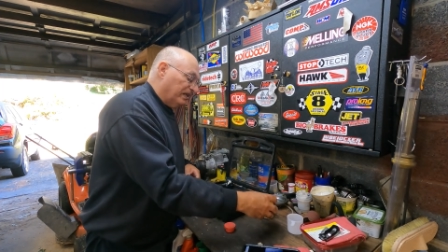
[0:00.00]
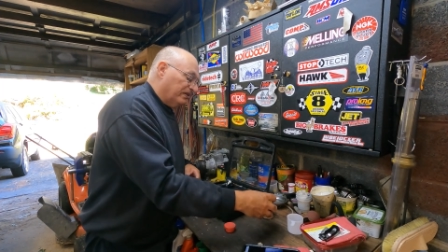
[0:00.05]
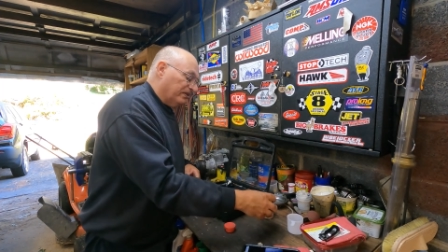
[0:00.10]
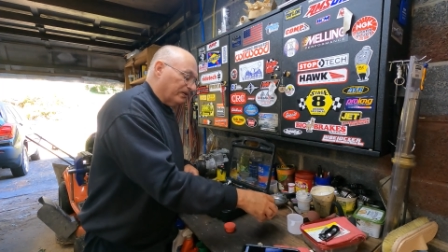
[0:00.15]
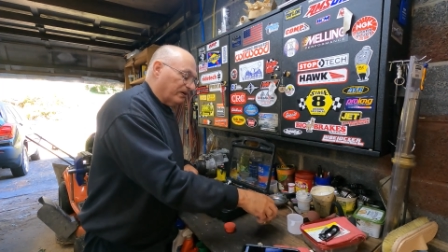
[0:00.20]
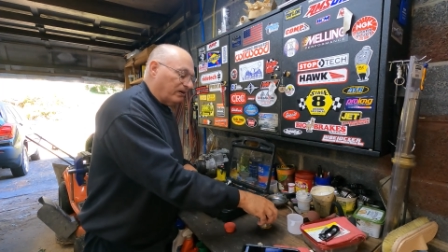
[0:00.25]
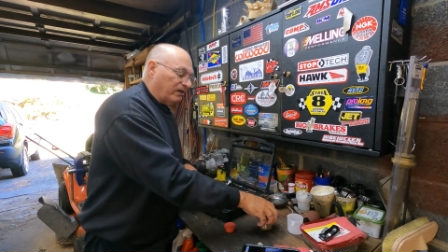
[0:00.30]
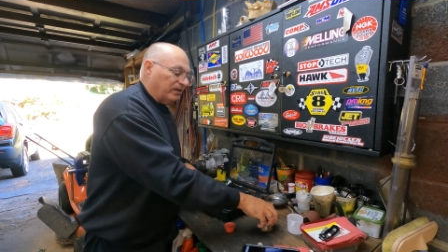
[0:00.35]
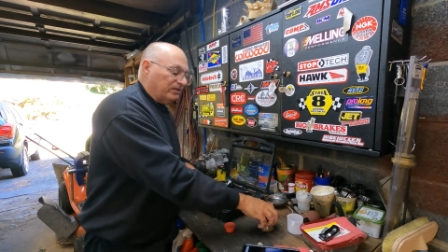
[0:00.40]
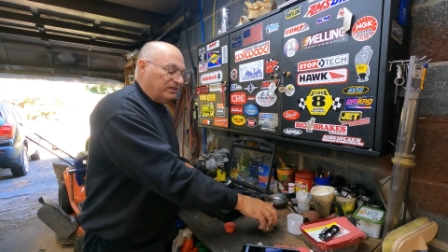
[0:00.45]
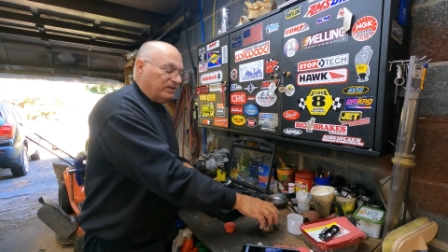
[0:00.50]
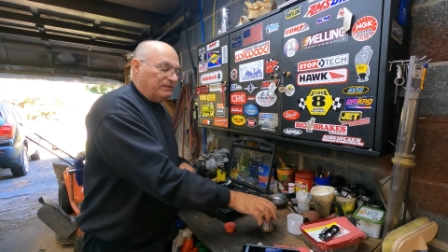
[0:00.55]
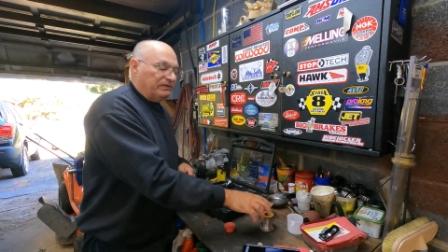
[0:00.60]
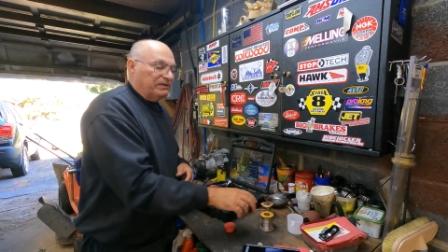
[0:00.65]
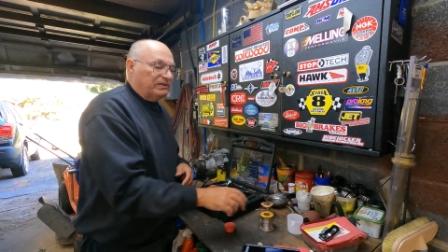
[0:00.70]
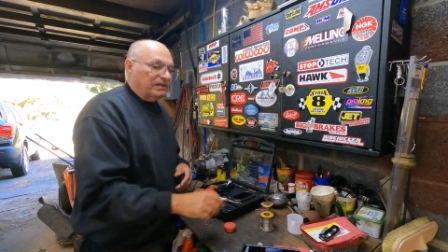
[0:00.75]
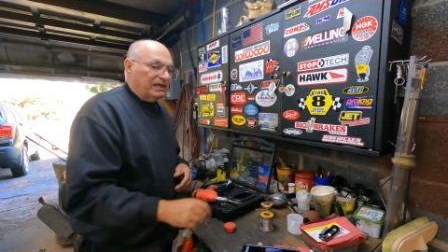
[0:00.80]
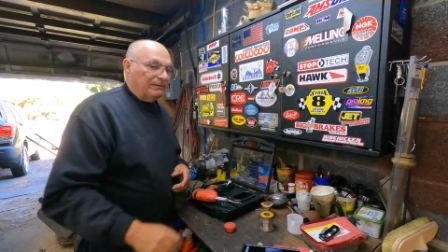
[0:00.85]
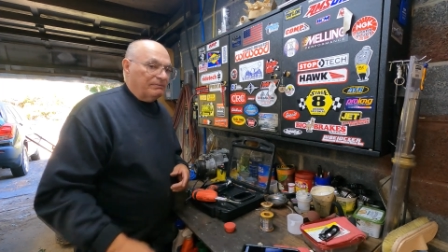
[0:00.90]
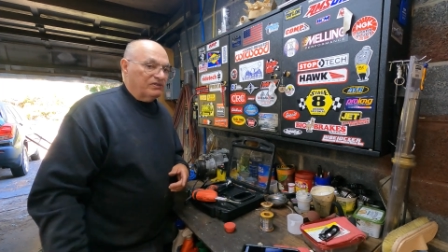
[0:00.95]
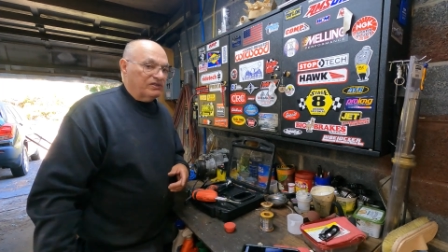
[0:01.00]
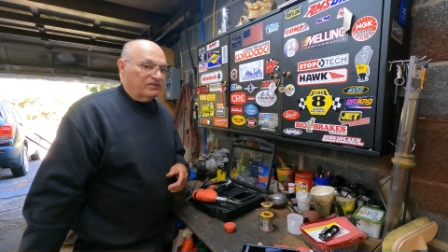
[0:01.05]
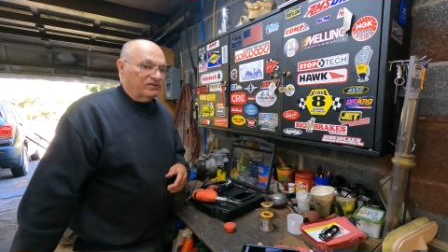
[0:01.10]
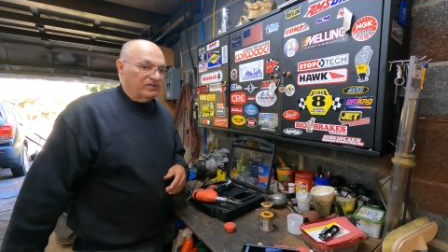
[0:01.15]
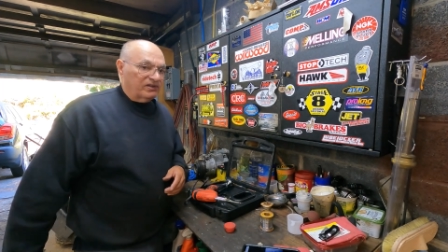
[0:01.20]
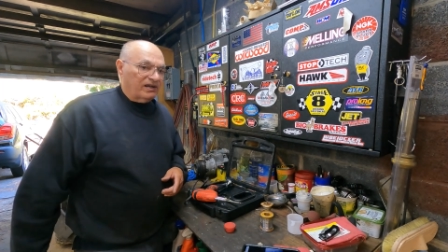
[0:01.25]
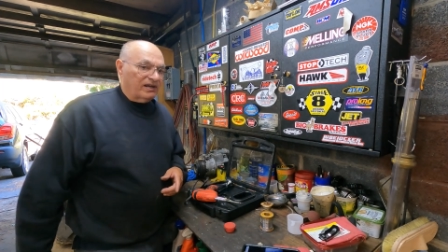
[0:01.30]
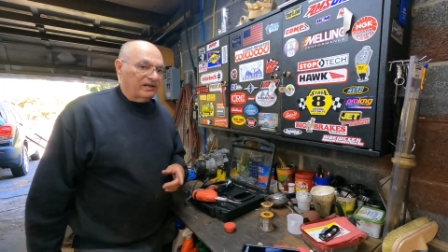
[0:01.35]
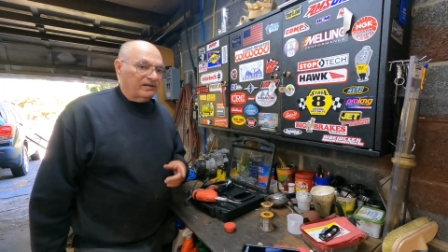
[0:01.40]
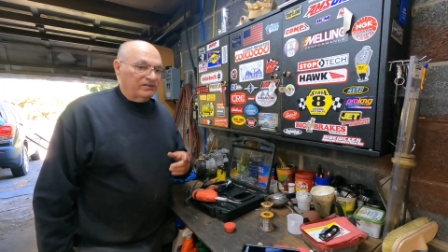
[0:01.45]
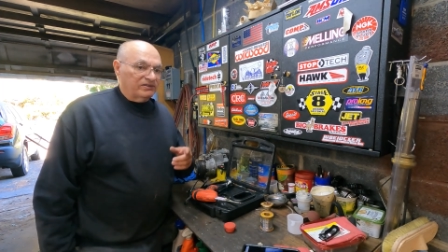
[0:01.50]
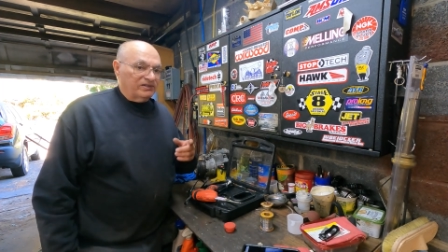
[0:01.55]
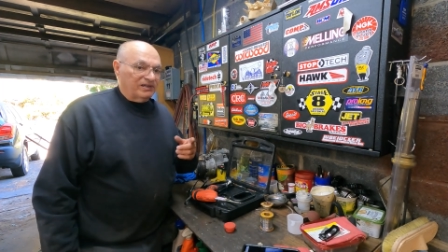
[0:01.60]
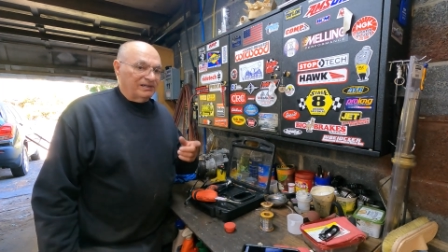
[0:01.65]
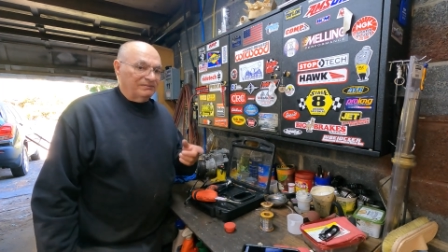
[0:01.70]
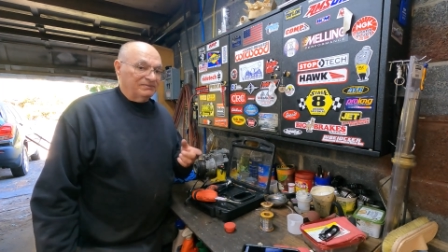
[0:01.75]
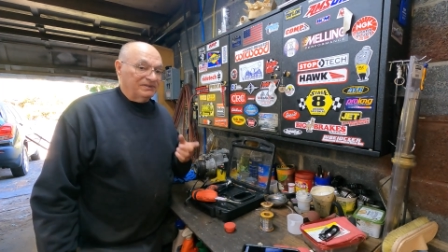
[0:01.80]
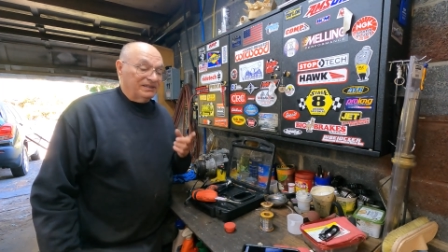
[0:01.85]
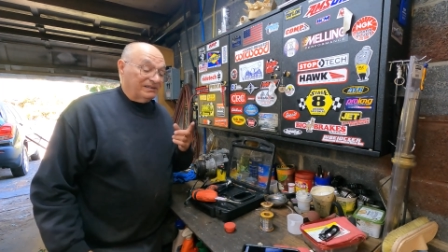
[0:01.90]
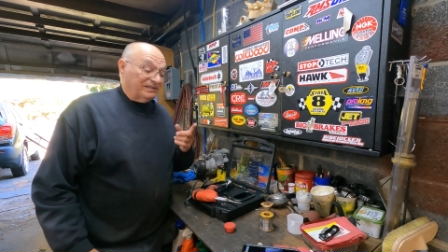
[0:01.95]
There are different types of solders.
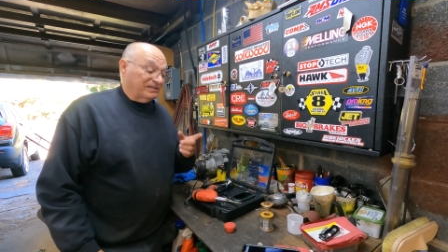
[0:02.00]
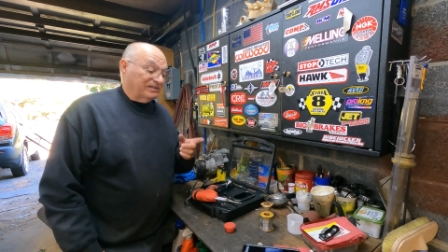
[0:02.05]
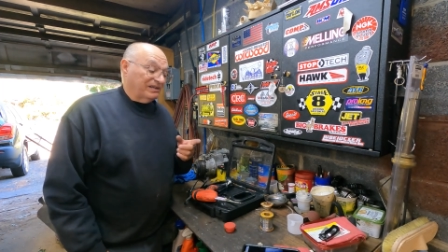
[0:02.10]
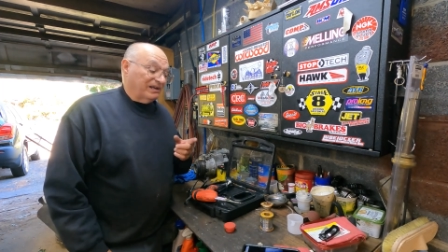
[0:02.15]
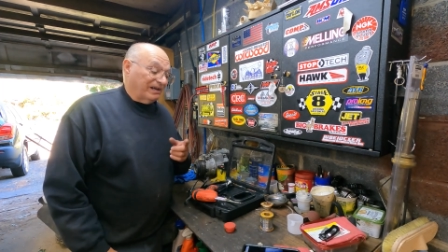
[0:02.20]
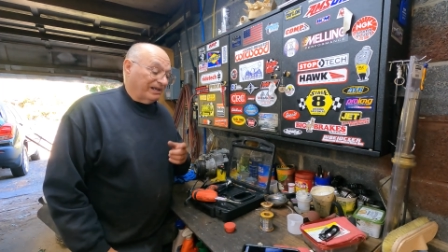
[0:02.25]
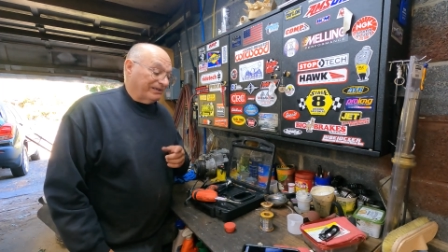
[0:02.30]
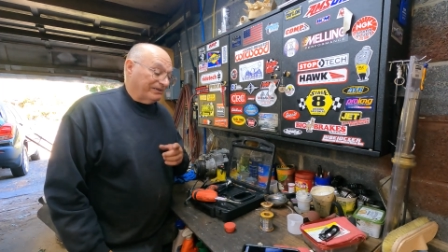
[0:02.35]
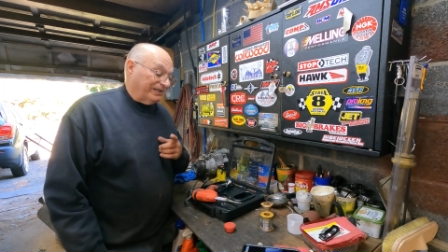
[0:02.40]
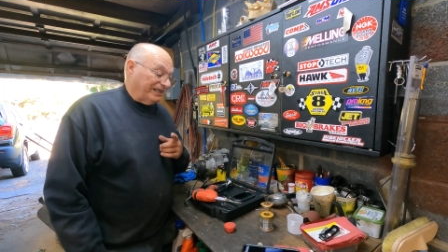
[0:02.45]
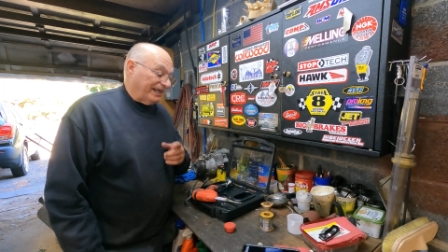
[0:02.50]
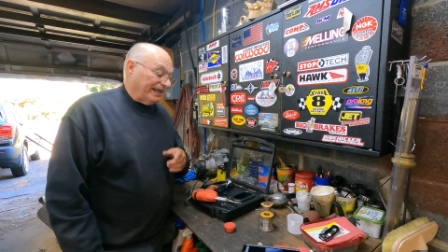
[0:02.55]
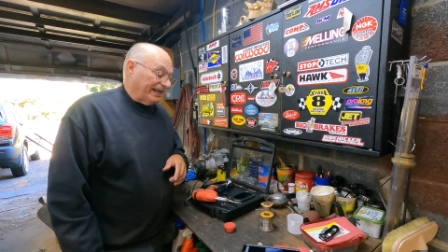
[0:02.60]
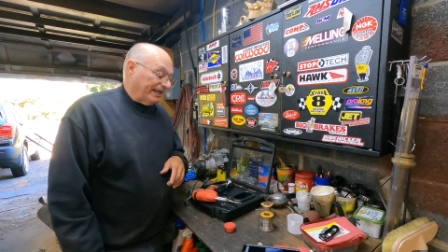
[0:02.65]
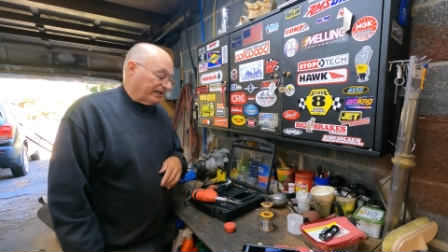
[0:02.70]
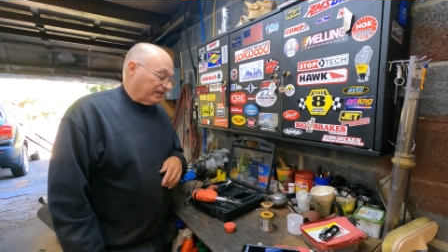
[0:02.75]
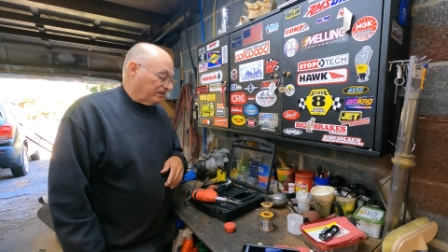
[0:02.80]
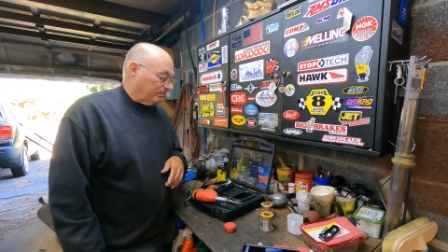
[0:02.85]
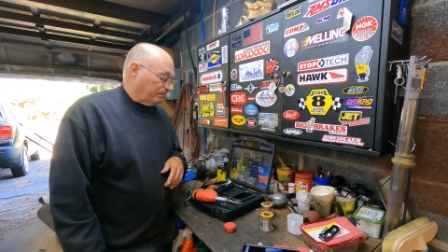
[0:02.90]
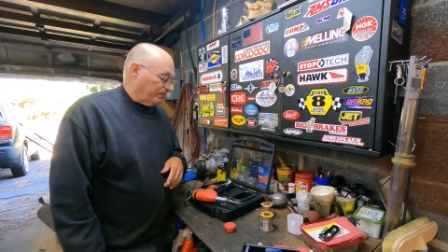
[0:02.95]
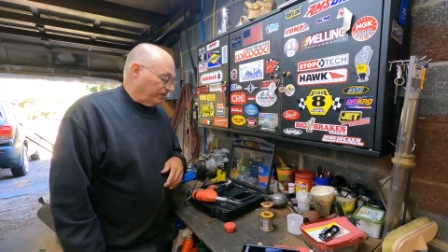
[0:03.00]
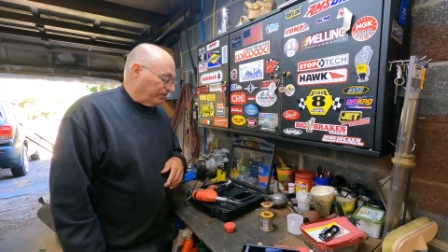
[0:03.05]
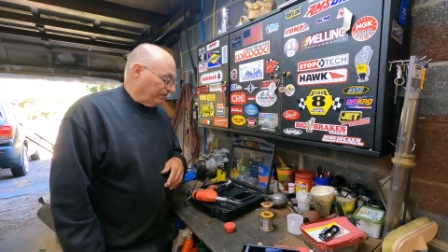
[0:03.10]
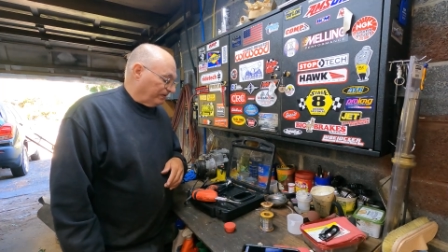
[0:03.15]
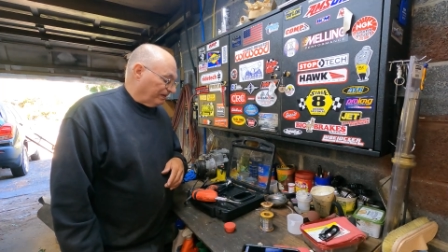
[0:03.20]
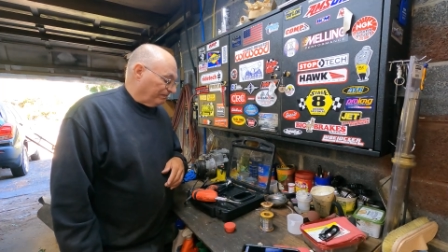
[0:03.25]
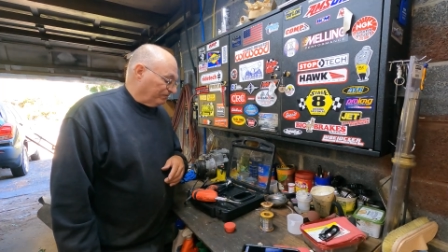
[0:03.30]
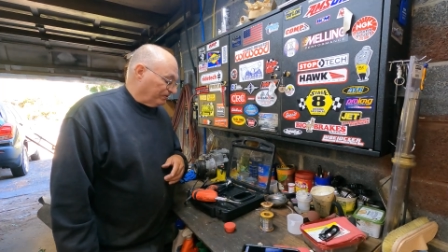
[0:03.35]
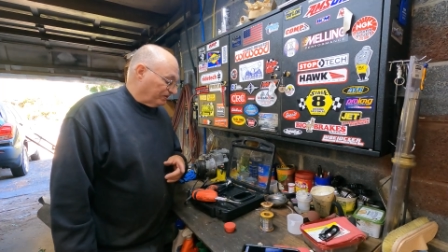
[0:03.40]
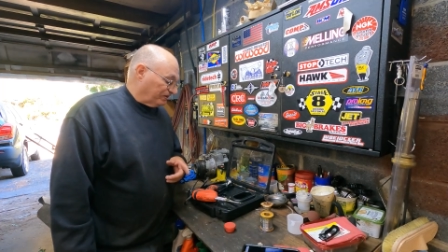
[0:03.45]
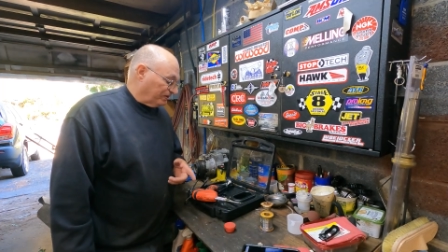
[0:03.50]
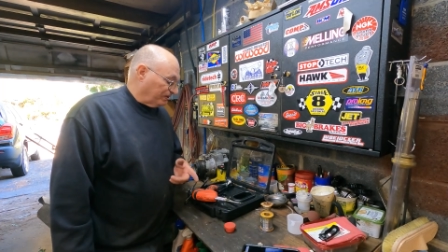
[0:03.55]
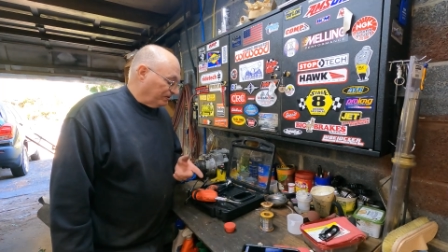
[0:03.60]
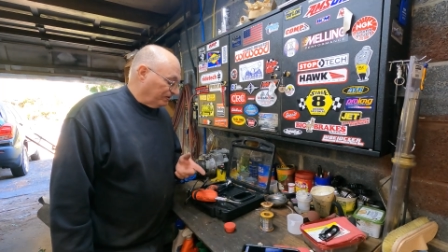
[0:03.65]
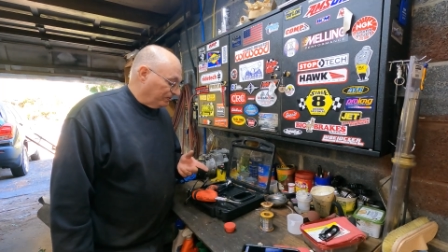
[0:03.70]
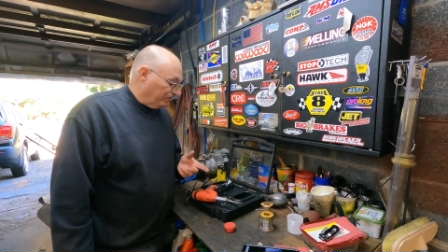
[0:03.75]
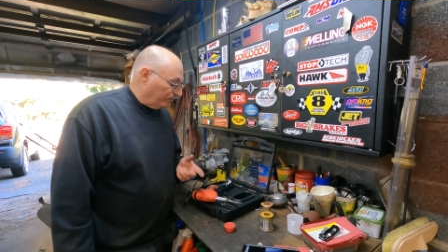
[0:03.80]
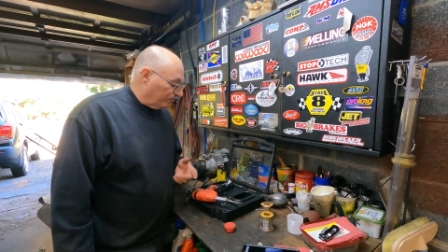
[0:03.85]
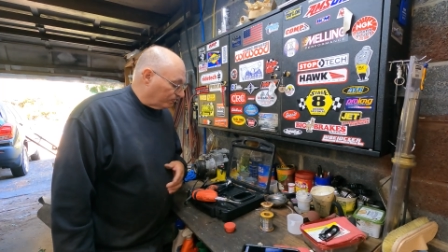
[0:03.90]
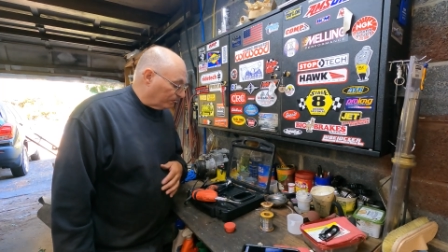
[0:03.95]
I'm not a soldering expert. I'm just going
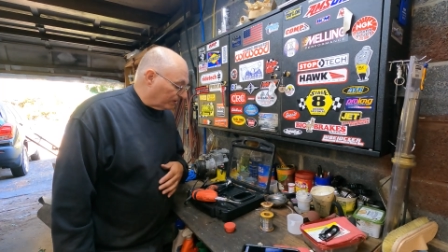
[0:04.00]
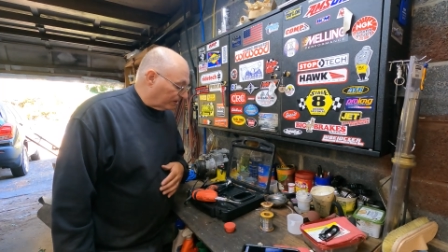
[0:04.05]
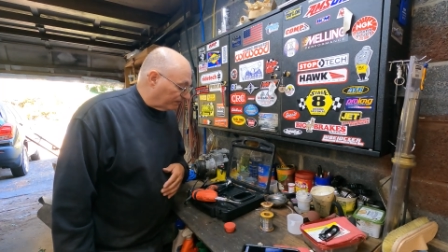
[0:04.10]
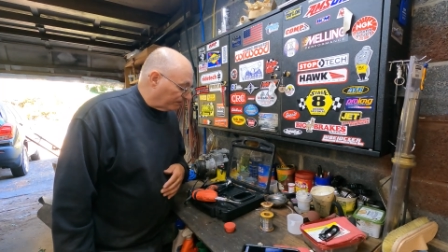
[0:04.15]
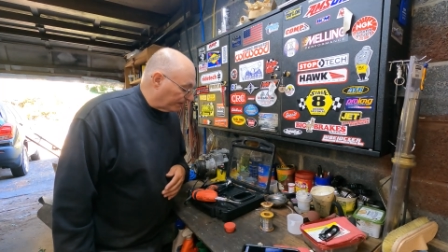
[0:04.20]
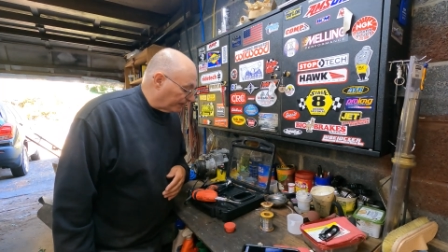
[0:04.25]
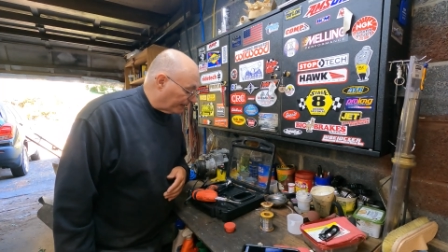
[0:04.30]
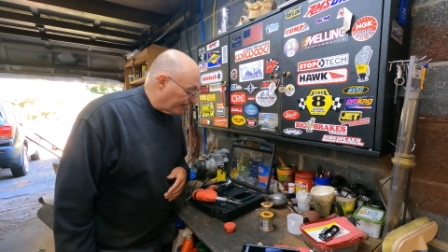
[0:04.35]
to use whatever